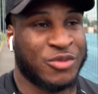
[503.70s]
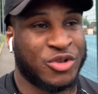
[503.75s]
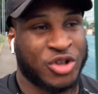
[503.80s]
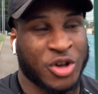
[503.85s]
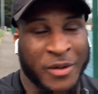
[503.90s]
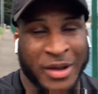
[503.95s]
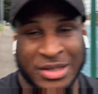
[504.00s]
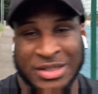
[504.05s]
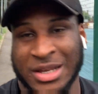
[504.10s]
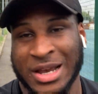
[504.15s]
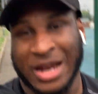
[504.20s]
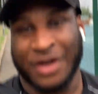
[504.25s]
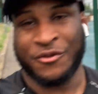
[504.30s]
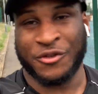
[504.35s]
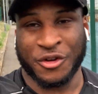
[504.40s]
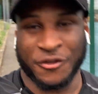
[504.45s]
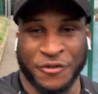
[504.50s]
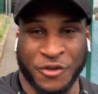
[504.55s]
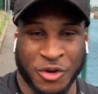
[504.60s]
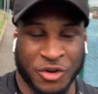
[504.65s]
so excited for
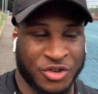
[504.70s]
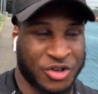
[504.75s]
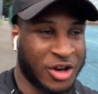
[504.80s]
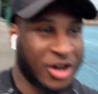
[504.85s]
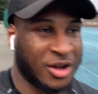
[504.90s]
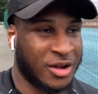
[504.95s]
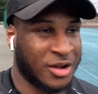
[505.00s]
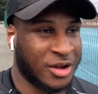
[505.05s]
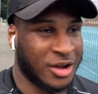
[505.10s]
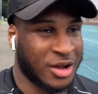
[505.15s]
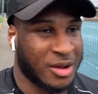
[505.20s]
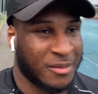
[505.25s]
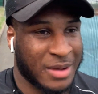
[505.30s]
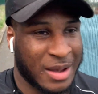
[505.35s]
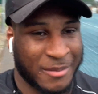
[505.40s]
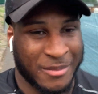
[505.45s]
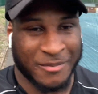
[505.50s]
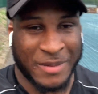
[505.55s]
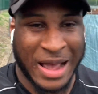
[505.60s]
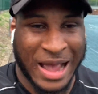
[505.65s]
the future um
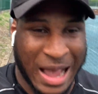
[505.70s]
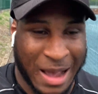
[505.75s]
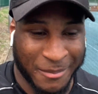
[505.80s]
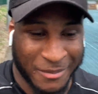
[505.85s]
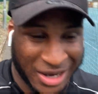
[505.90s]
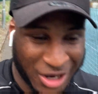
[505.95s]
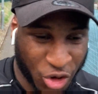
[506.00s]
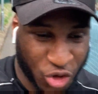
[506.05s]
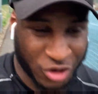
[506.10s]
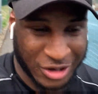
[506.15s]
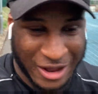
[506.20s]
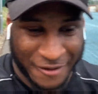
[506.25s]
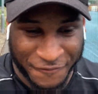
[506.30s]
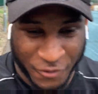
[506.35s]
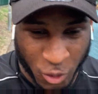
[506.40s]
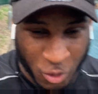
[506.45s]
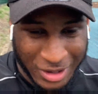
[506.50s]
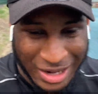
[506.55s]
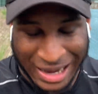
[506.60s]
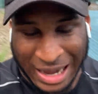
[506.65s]
i'm i'm in good i
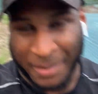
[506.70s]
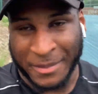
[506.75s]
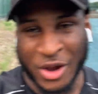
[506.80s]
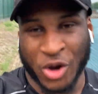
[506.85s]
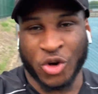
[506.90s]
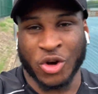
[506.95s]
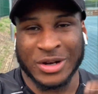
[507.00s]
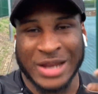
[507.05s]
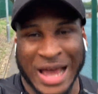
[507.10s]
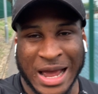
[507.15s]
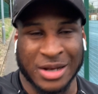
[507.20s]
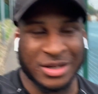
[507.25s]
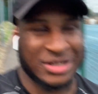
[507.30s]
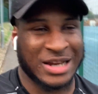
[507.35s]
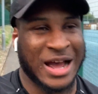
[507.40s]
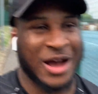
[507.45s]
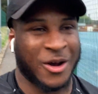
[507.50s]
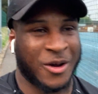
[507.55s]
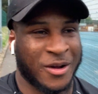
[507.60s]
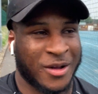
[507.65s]
feel like i'm in good hands
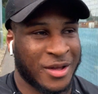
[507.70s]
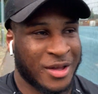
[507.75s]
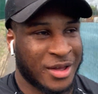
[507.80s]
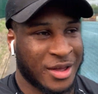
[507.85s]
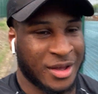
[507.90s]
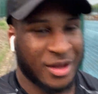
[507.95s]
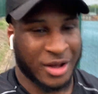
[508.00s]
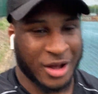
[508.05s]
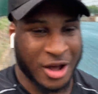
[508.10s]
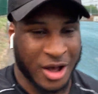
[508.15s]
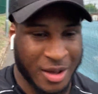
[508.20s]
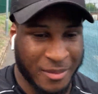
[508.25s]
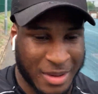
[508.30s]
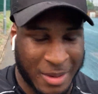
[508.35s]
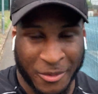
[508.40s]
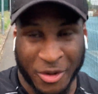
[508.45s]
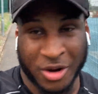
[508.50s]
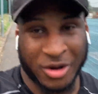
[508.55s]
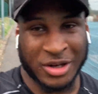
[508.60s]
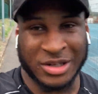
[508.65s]
now um
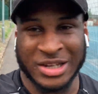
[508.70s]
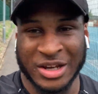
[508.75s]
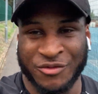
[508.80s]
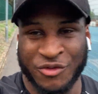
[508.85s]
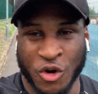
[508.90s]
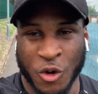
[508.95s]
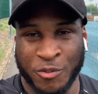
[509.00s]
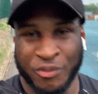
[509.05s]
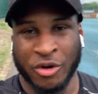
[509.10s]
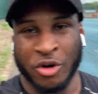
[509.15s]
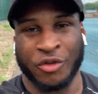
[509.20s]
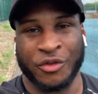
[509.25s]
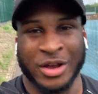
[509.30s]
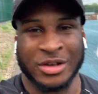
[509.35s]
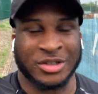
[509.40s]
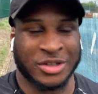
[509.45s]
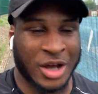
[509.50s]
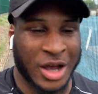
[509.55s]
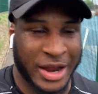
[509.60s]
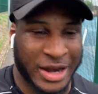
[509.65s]
i'm going to see real progress
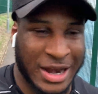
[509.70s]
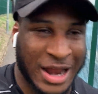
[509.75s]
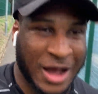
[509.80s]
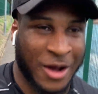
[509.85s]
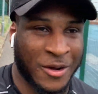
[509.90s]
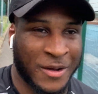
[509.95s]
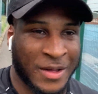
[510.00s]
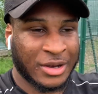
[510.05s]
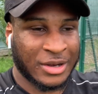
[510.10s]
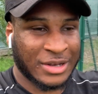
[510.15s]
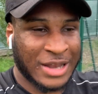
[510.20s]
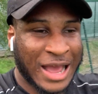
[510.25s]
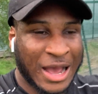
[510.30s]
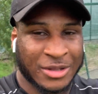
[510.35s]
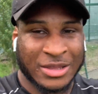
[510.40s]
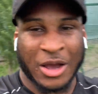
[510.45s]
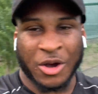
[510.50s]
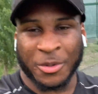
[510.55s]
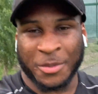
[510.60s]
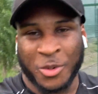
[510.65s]
starting now now
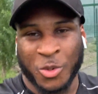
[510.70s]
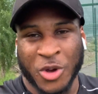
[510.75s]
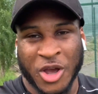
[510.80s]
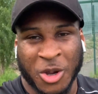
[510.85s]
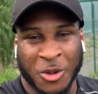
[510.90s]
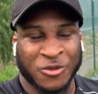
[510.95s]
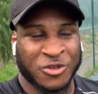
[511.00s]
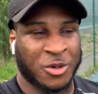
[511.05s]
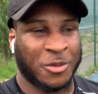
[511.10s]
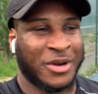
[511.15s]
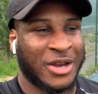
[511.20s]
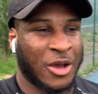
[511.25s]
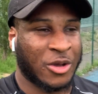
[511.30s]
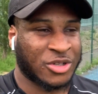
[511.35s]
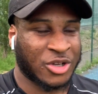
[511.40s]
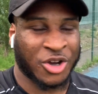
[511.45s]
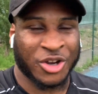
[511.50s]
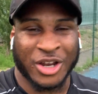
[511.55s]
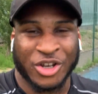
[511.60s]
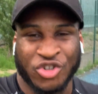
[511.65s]
that i'm going to be working with someone else
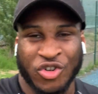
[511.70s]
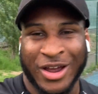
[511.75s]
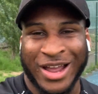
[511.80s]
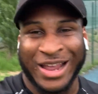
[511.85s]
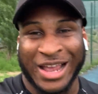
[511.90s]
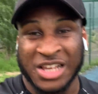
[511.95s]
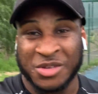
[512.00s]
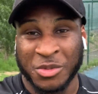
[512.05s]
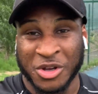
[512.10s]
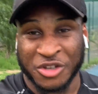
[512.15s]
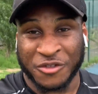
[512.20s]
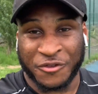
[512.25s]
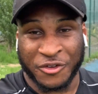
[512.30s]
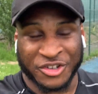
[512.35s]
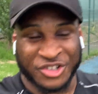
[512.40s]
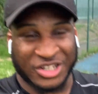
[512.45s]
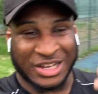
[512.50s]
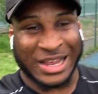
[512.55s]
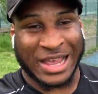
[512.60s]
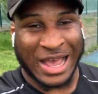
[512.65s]
i'm going to try and get as much footage
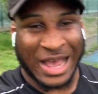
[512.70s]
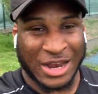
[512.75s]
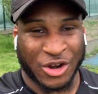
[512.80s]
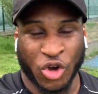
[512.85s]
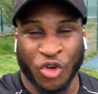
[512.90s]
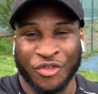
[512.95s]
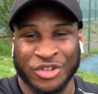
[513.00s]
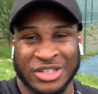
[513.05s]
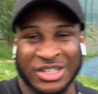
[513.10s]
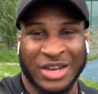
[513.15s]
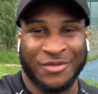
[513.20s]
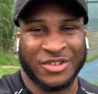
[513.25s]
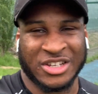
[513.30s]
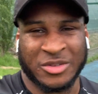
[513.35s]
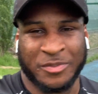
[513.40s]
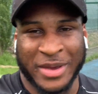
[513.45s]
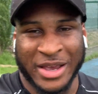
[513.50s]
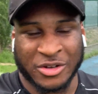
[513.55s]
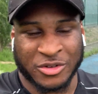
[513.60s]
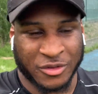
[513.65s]
as i can obviously in
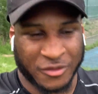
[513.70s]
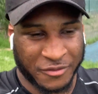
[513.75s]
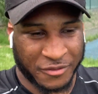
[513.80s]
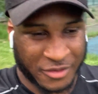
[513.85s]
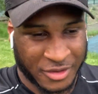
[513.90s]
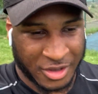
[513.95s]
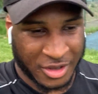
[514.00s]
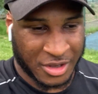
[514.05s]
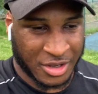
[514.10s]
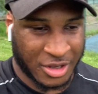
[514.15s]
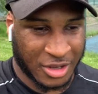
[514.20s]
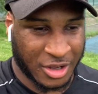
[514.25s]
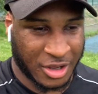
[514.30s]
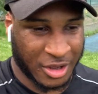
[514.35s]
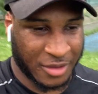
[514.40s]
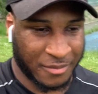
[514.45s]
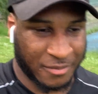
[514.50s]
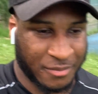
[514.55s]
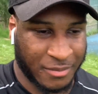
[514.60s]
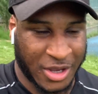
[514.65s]
respect of
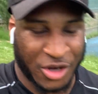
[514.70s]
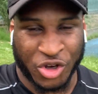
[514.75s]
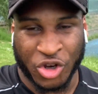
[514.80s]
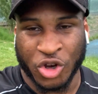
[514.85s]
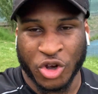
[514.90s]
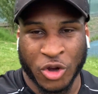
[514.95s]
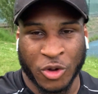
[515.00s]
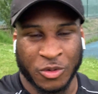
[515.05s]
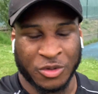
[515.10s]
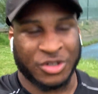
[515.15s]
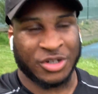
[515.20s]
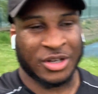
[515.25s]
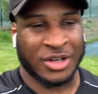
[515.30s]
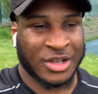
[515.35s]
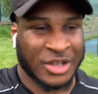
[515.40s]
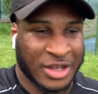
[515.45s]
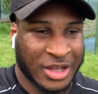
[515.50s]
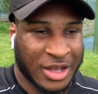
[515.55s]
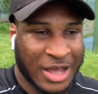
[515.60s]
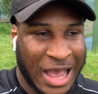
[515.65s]
um my new coach
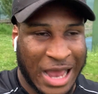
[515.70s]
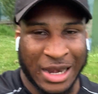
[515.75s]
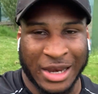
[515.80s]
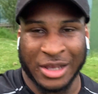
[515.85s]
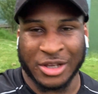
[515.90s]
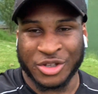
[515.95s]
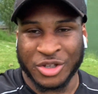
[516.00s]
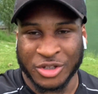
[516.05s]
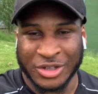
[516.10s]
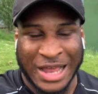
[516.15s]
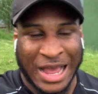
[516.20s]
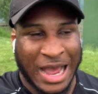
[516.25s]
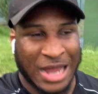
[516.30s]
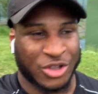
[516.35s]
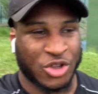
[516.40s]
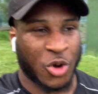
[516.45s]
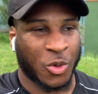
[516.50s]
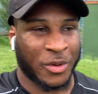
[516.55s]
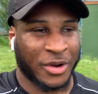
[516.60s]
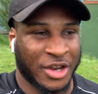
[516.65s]
alex i, I
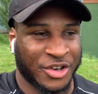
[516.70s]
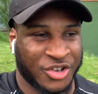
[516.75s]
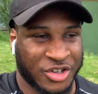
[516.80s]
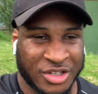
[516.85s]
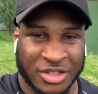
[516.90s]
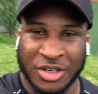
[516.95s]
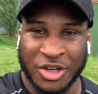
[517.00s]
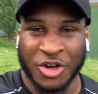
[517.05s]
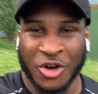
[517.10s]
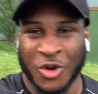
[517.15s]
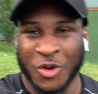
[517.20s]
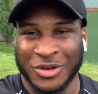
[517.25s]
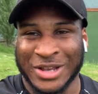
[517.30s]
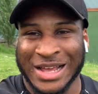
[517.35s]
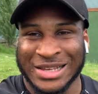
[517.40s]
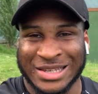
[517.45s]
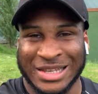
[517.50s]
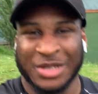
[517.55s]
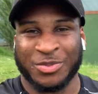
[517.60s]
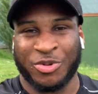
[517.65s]
don't want to just you know
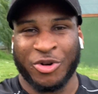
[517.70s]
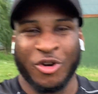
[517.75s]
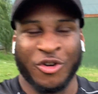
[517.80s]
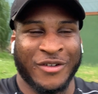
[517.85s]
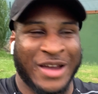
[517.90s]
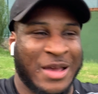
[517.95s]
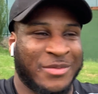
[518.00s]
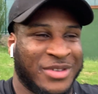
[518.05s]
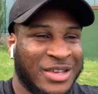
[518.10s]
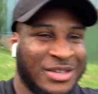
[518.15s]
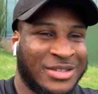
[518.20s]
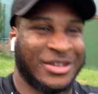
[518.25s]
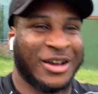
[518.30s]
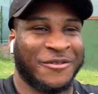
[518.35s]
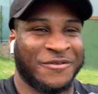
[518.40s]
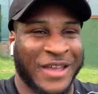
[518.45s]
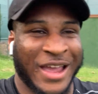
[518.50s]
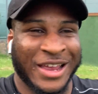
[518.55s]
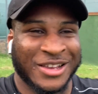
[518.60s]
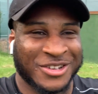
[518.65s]
that's his programs his
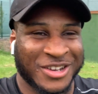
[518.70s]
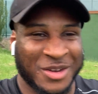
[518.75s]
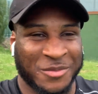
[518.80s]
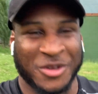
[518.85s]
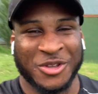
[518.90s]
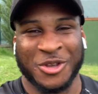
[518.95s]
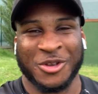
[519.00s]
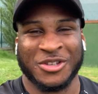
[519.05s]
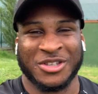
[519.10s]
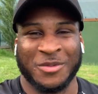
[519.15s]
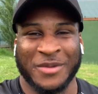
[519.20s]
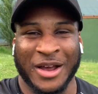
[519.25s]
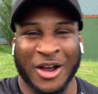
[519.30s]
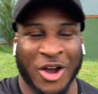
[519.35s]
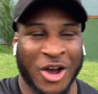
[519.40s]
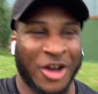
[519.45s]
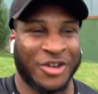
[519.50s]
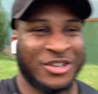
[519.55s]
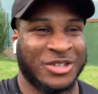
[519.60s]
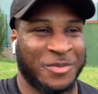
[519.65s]
stuff that he's going to be doing to me i
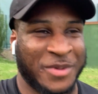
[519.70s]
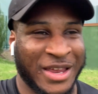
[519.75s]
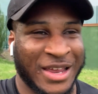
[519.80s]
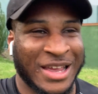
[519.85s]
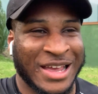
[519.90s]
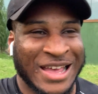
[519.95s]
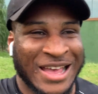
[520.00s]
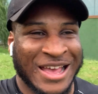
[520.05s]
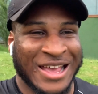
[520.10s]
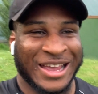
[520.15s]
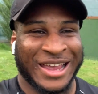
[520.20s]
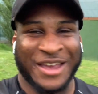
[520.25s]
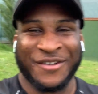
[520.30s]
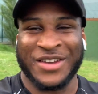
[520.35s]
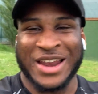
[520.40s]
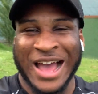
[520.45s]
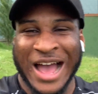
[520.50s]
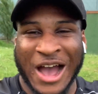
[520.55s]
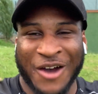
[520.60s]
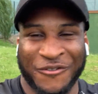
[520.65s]
can't just be giving
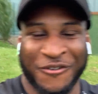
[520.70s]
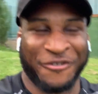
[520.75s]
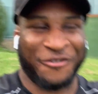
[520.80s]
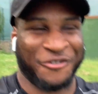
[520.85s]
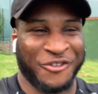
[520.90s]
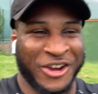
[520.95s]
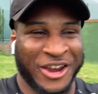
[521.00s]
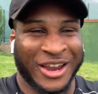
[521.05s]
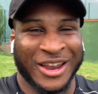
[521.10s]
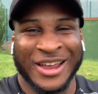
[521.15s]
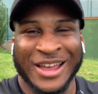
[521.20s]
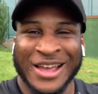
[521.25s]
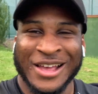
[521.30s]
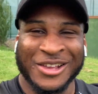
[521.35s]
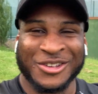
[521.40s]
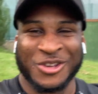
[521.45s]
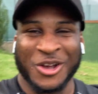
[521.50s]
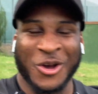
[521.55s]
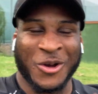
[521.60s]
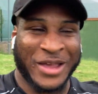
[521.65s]
that out for free
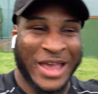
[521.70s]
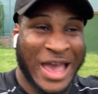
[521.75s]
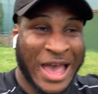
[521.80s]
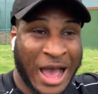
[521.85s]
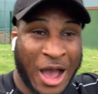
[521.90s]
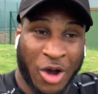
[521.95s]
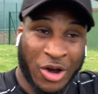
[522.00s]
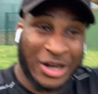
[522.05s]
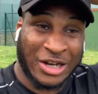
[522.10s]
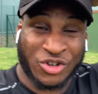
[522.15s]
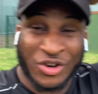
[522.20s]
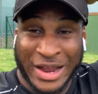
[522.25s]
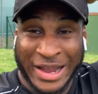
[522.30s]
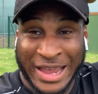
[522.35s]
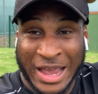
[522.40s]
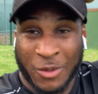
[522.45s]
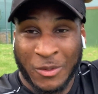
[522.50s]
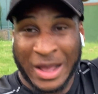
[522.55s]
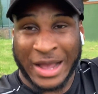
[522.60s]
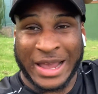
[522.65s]
so yeah i'm going to try and
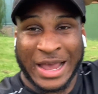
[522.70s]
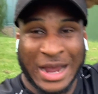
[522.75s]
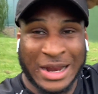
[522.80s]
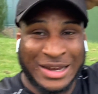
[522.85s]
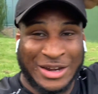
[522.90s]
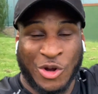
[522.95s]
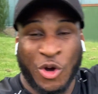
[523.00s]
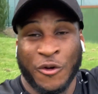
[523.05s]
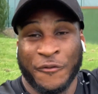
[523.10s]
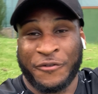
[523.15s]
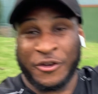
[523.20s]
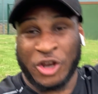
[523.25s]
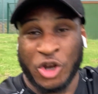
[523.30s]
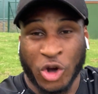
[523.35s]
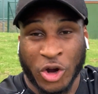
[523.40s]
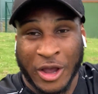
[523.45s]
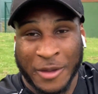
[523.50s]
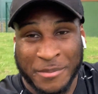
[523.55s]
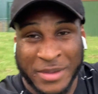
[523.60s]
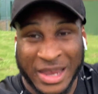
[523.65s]
get what i can and hopefully you
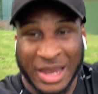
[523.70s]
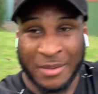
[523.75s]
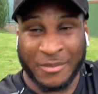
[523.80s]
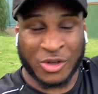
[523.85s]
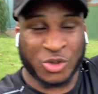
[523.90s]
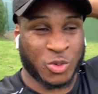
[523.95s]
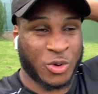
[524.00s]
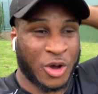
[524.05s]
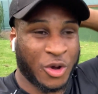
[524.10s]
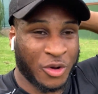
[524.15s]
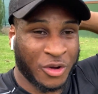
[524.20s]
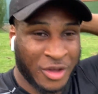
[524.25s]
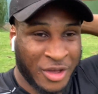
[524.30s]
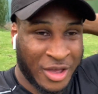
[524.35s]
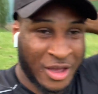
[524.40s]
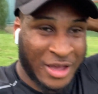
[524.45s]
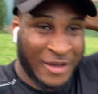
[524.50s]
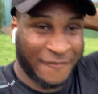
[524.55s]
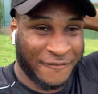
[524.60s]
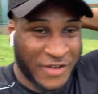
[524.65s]
lot can meet him as well
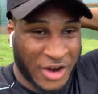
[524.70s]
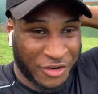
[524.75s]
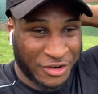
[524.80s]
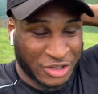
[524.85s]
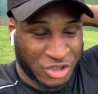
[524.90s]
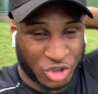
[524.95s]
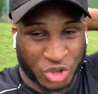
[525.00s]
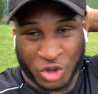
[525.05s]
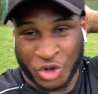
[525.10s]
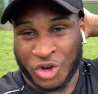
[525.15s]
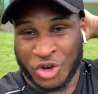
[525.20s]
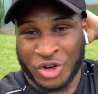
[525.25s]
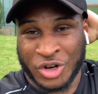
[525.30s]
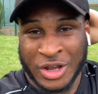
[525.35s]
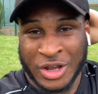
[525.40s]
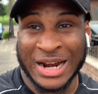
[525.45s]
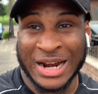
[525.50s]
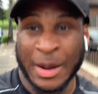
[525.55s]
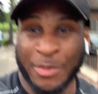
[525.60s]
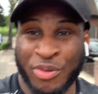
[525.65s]
very soon
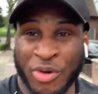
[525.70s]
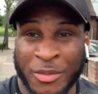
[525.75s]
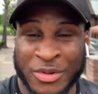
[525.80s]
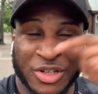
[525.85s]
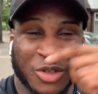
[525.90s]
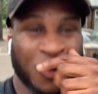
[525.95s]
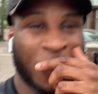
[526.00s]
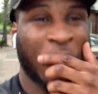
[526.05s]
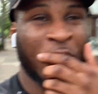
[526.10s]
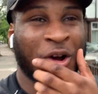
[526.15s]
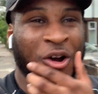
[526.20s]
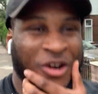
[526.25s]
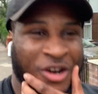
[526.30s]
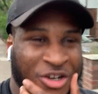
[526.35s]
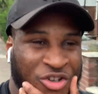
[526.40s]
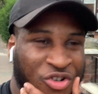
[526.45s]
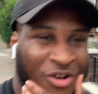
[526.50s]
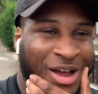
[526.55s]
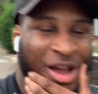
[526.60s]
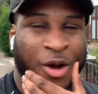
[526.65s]
i promise as well i'm going
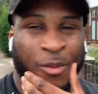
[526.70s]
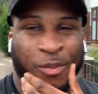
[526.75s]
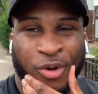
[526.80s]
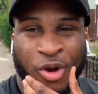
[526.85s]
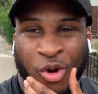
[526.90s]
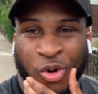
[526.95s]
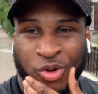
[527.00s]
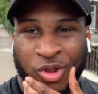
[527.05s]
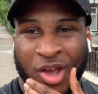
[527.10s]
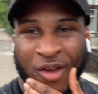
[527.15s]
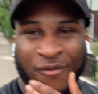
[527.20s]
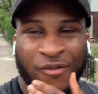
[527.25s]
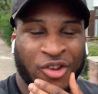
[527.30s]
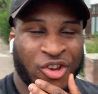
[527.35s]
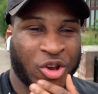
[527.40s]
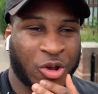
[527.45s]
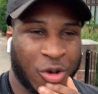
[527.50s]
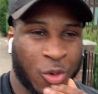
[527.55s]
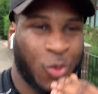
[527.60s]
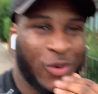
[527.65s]
to try and upload a
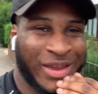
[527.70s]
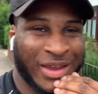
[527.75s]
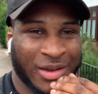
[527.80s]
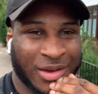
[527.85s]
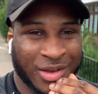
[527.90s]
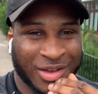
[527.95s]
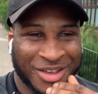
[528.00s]
video a week